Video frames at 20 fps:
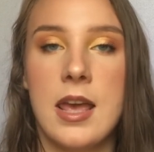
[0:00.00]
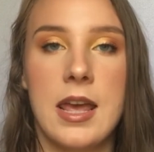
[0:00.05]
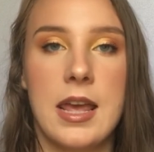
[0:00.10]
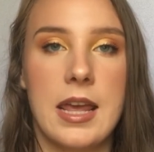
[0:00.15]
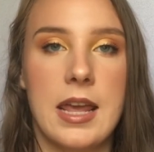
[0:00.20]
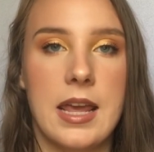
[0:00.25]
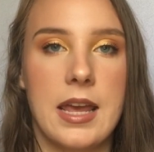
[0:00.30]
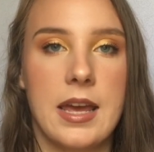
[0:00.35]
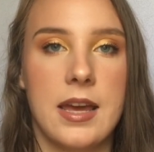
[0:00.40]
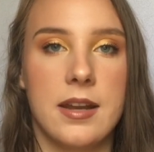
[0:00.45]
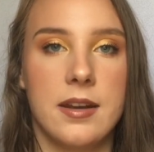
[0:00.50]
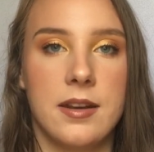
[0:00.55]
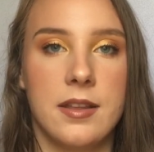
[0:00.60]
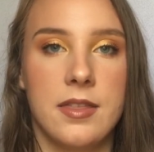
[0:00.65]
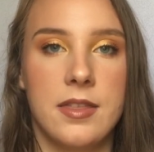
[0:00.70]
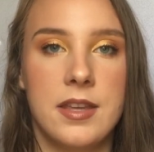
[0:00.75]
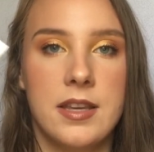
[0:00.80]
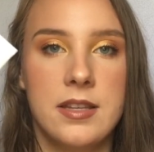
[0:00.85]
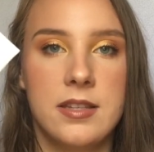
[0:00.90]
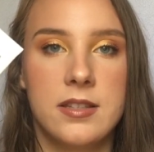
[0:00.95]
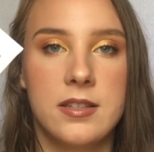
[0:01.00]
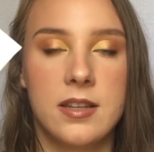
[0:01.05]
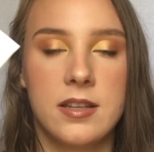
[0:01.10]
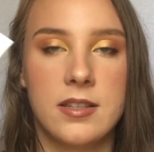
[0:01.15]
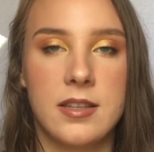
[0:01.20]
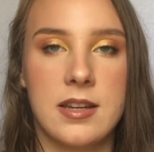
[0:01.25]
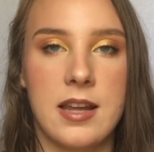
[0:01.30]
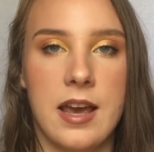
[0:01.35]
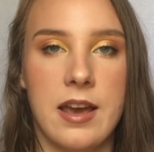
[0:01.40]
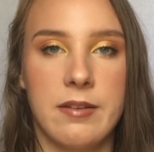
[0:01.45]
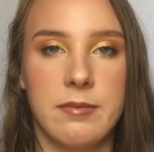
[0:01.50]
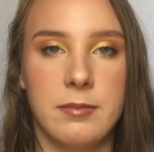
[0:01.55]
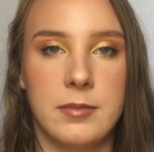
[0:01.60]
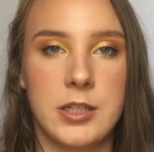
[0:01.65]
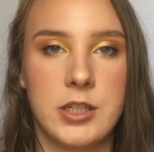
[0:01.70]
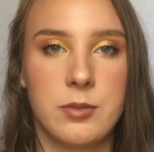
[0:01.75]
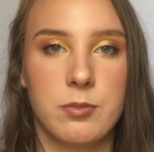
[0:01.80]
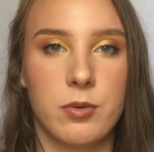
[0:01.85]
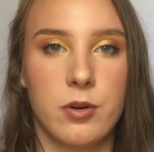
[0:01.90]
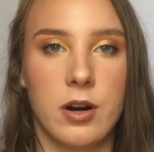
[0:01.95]
and this doesn't have
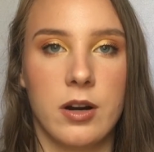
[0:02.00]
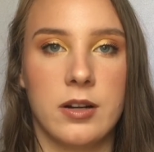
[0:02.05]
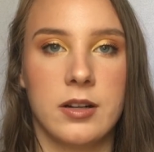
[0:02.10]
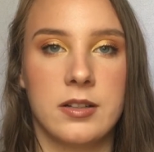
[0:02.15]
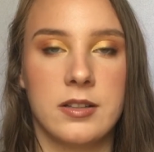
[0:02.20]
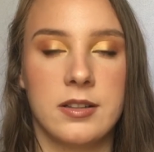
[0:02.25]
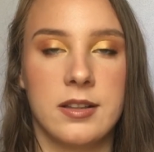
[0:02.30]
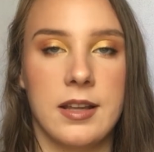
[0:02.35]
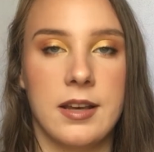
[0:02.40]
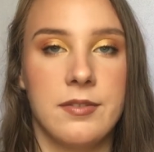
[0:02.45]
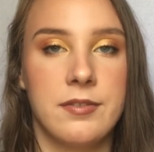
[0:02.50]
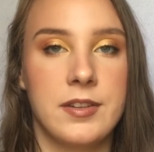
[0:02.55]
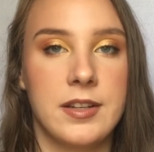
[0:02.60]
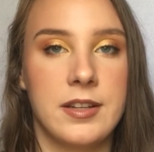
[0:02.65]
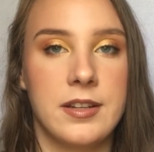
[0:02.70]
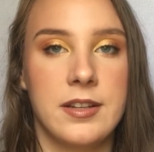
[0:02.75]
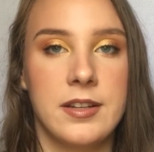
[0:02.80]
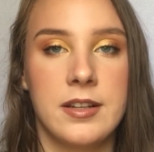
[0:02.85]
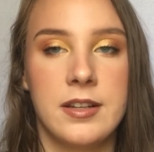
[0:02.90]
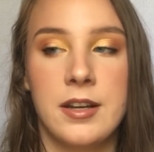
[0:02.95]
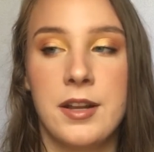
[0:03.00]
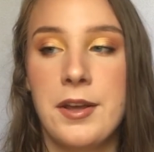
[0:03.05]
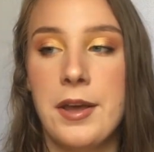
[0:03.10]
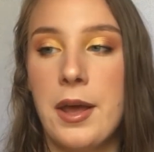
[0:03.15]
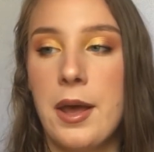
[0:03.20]
much product left in it,